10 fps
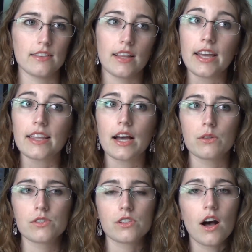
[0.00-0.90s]
like how
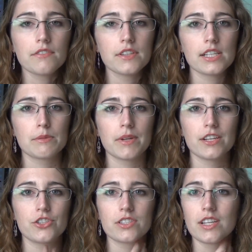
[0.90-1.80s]
soft it is, but
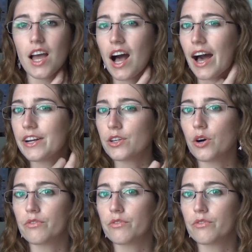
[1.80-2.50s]
it just, I don't know.